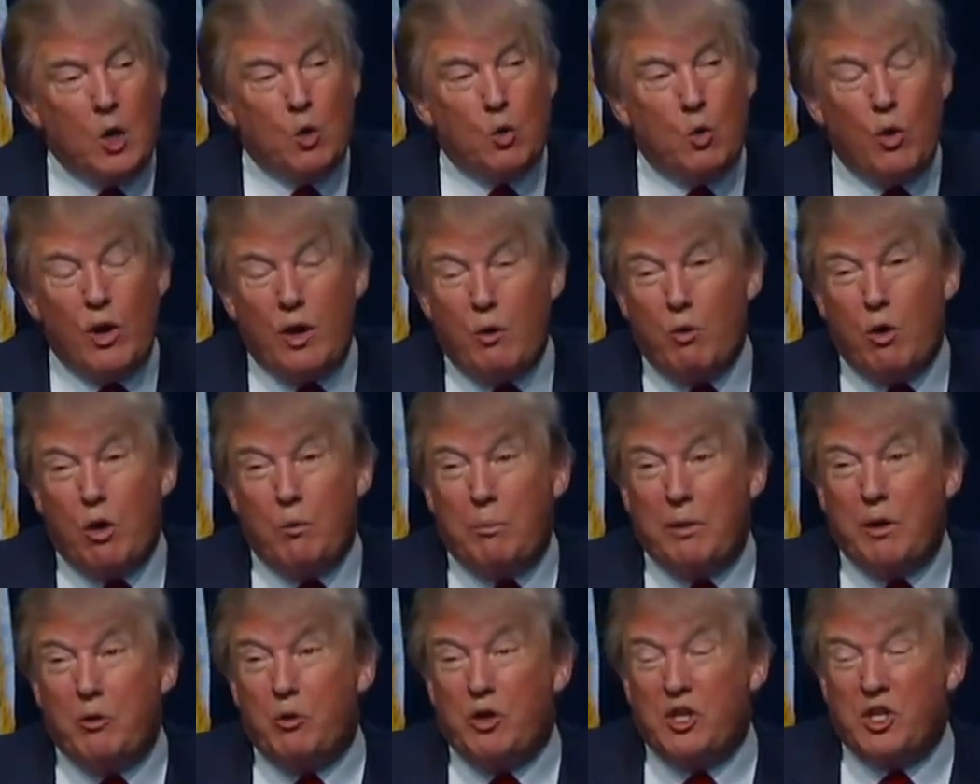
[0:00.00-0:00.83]
We will
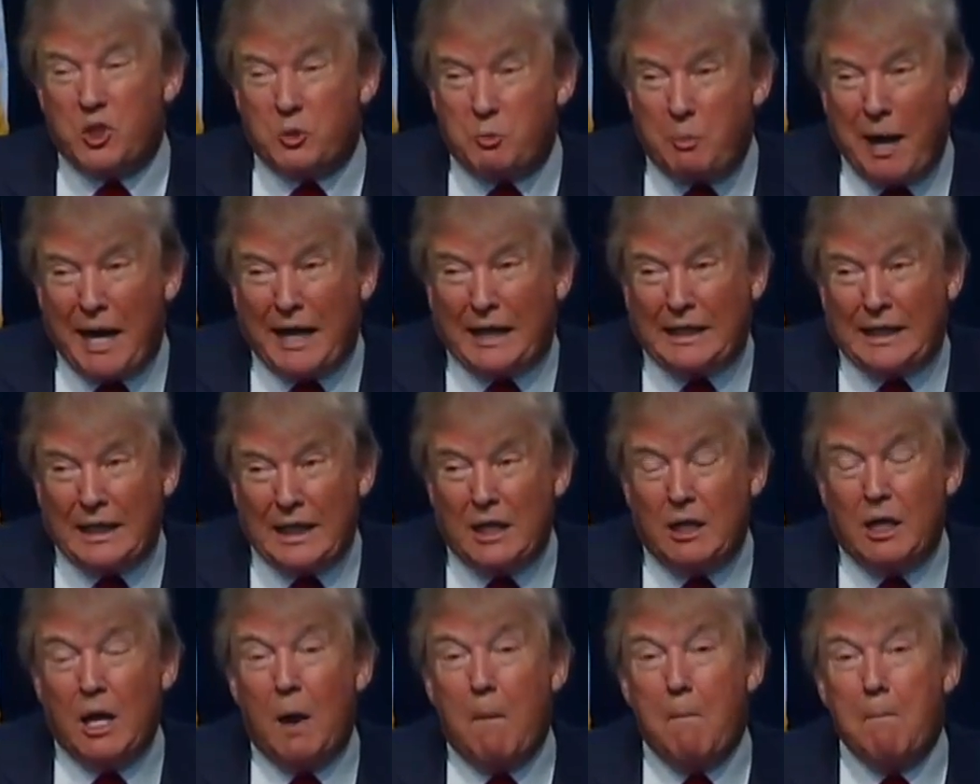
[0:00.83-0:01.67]
be
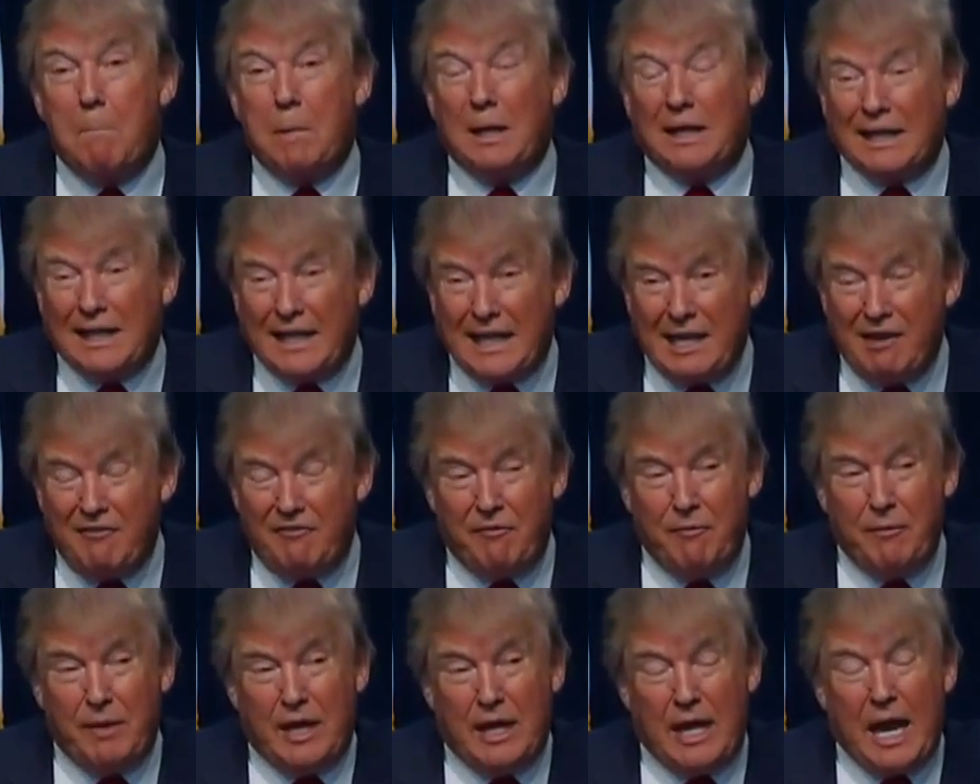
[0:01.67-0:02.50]
respected,
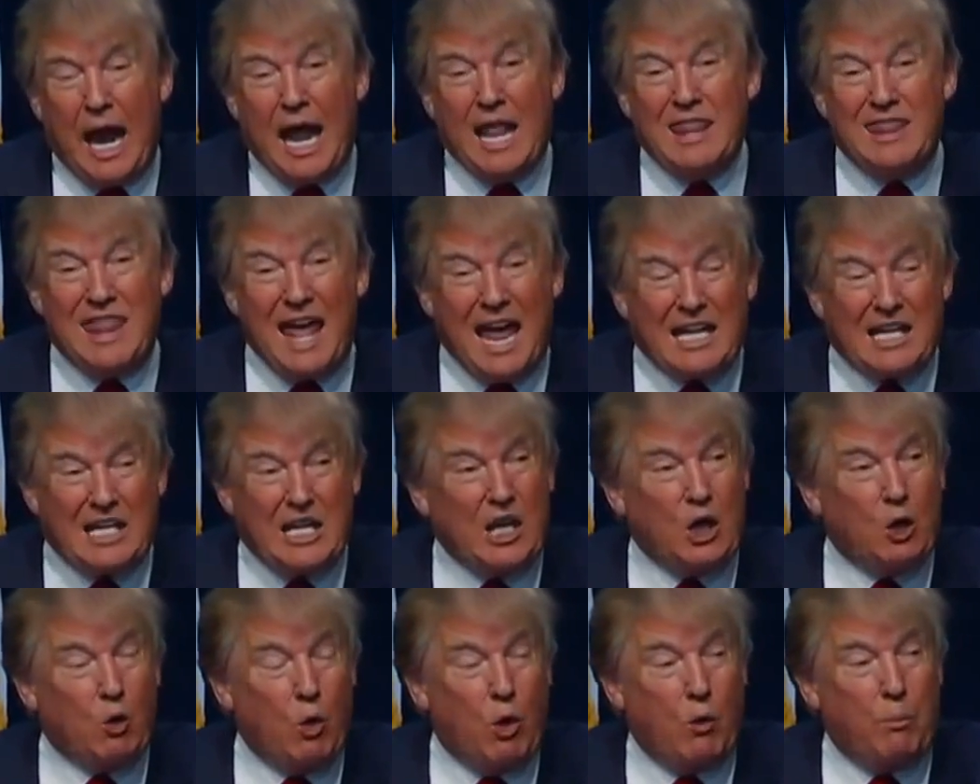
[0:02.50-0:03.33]
believe me, and that
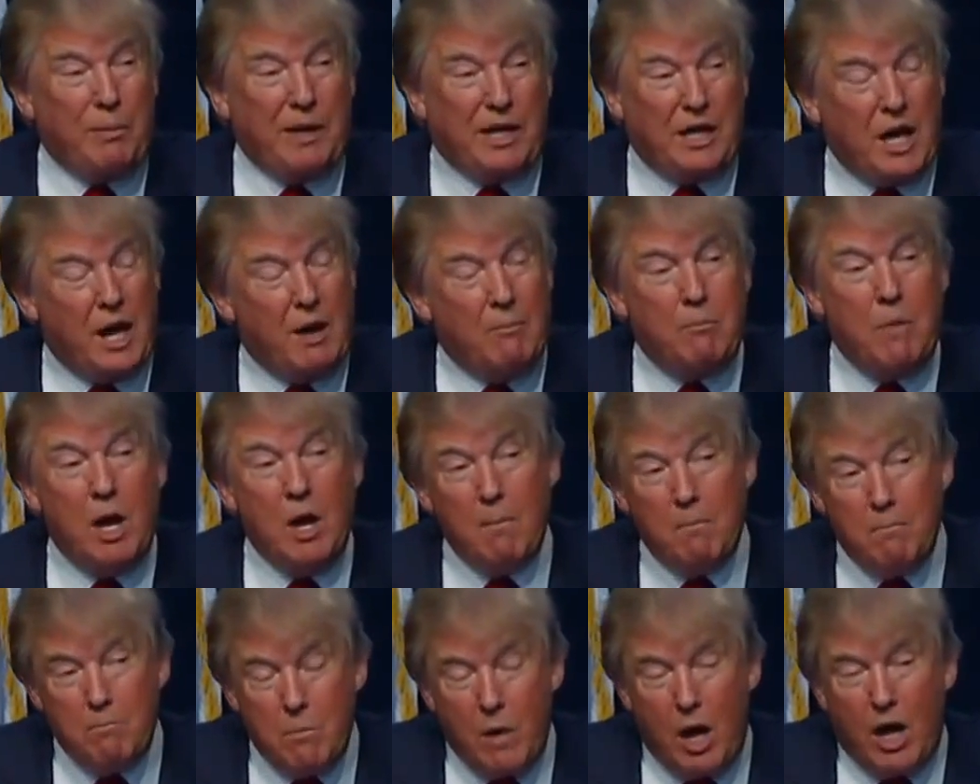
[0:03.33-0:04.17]
deal will become
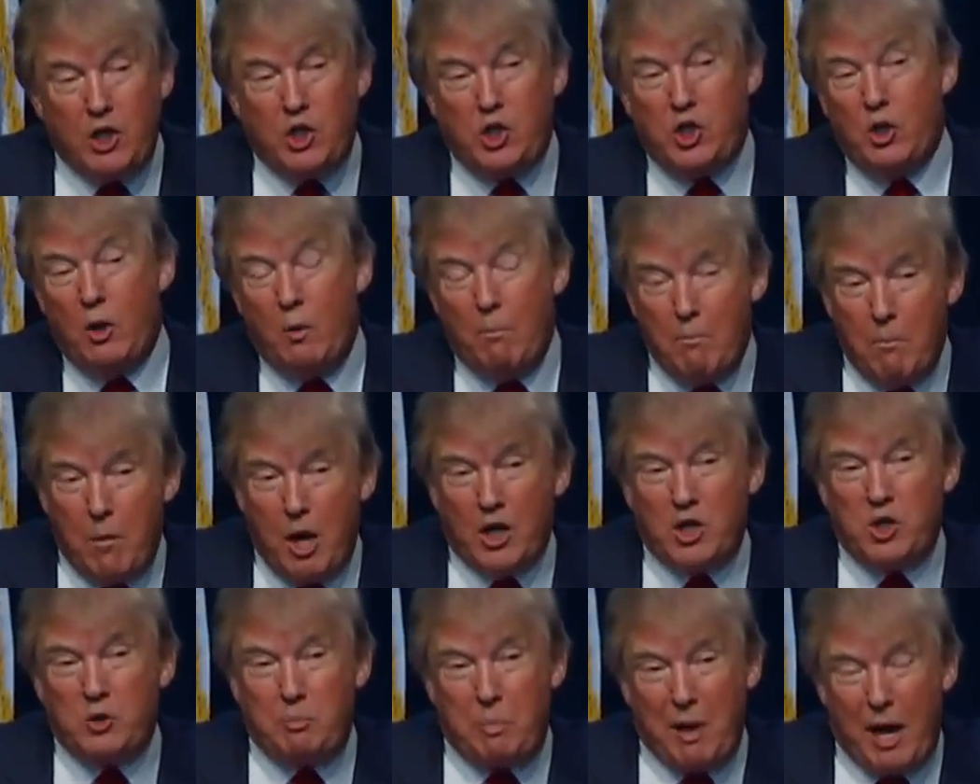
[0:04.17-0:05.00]
much,
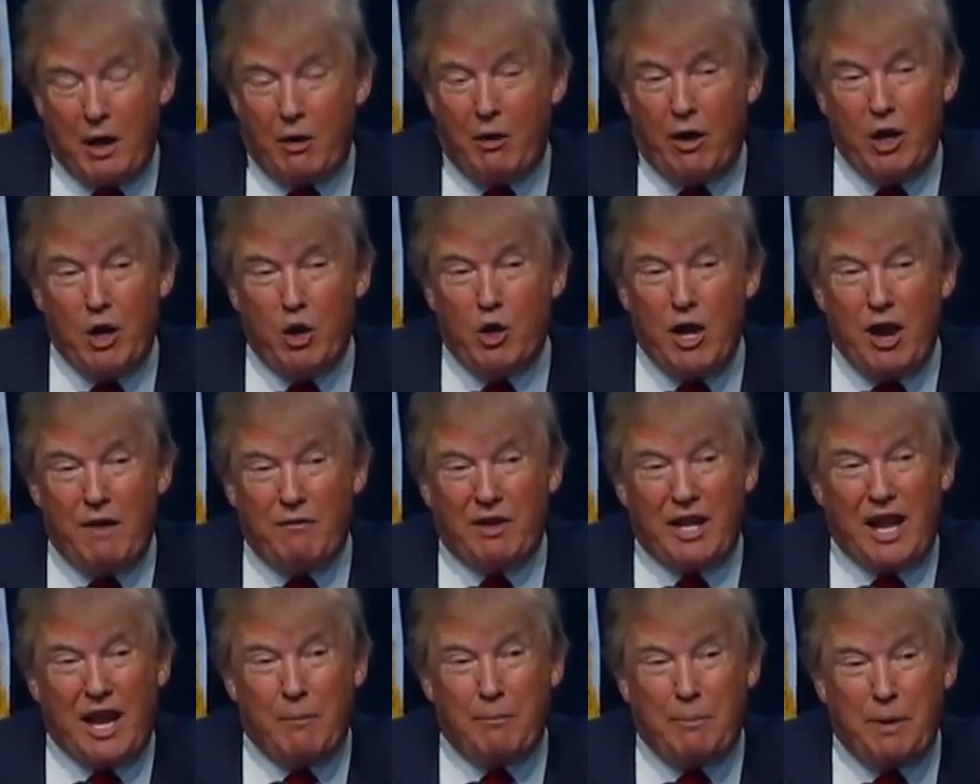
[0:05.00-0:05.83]
much better. I know you have
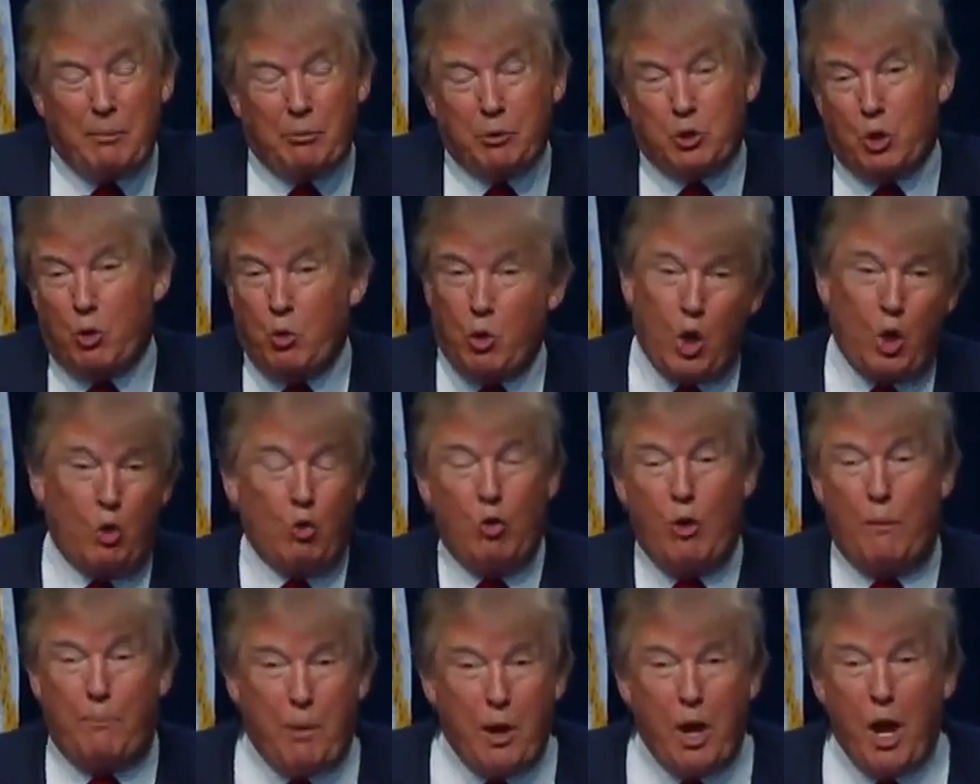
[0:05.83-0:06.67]
a lot of people say we're going
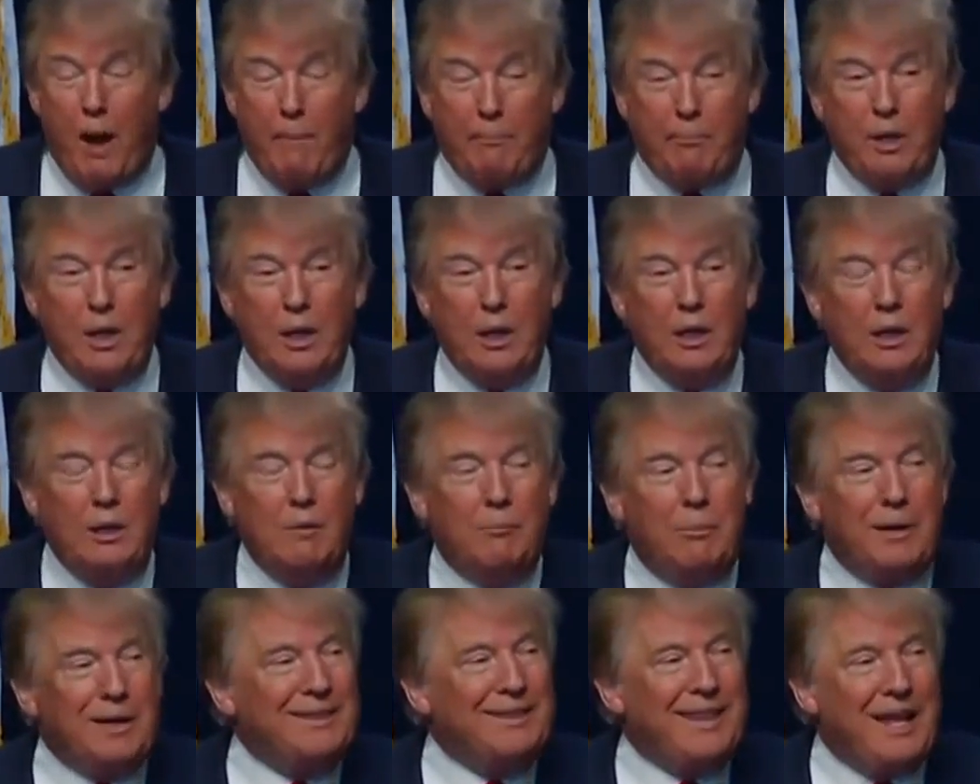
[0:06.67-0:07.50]
to rip it up,
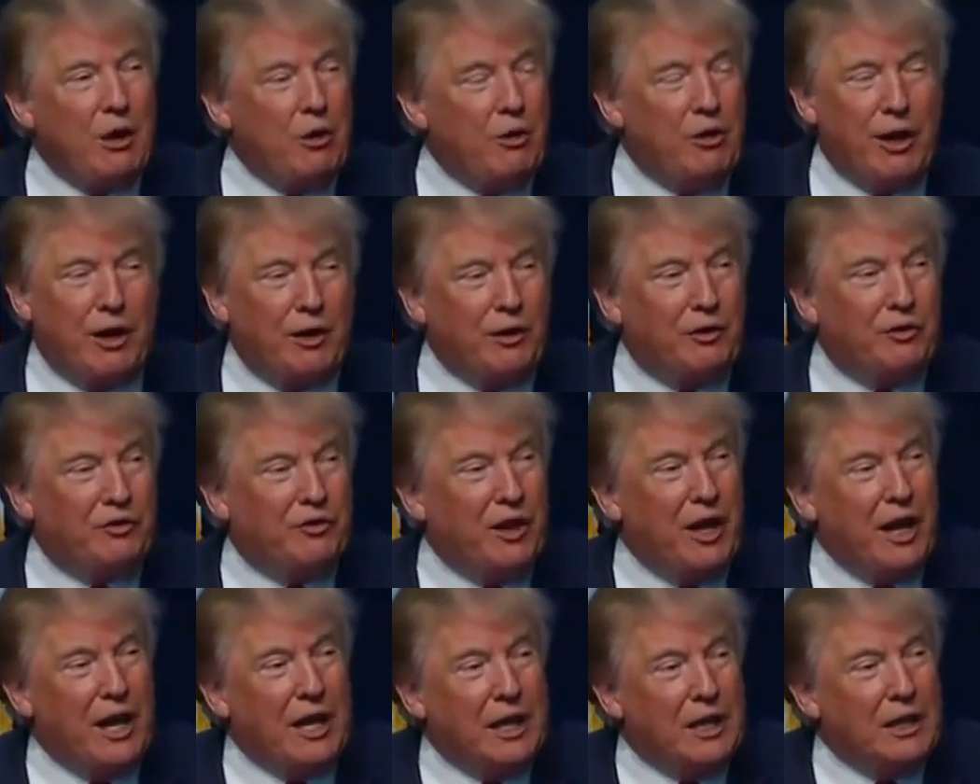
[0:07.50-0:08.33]
but they don't
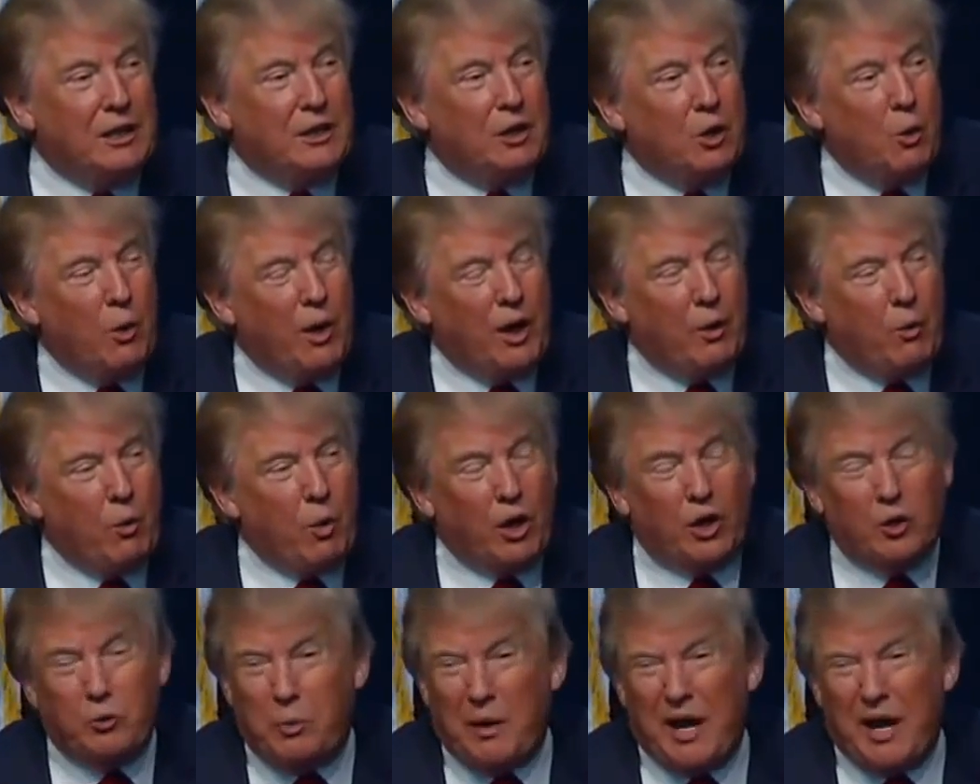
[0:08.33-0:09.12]
understand the way it works.